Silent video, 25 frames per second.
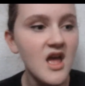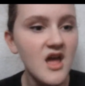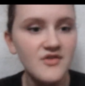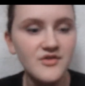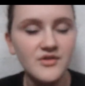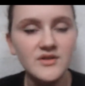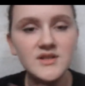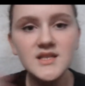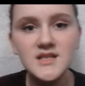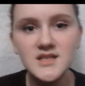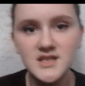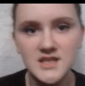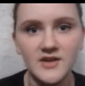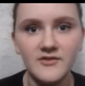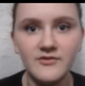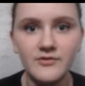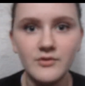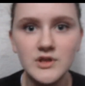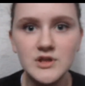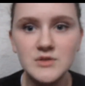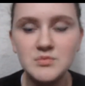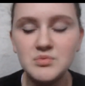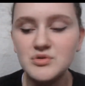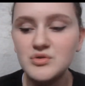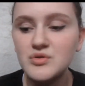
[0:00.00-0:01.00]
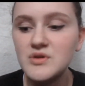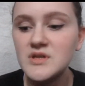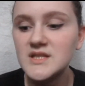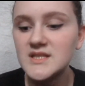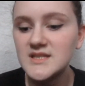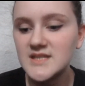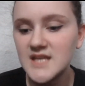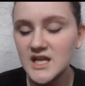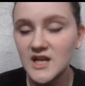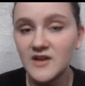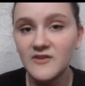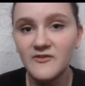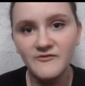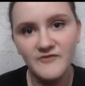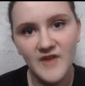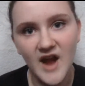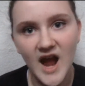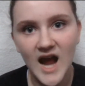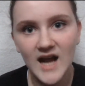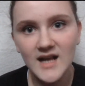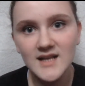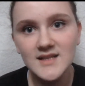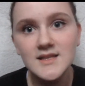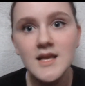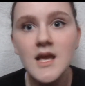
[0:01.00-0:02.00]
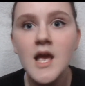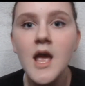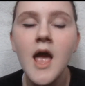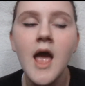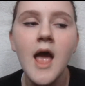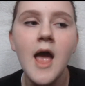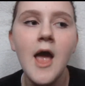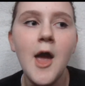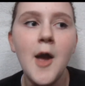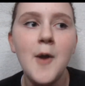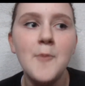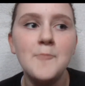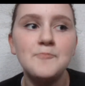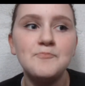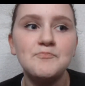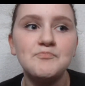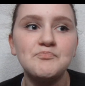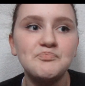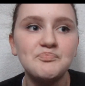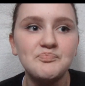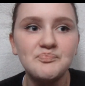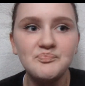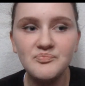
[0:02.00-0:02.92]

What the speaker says: There's a difference between stating facts and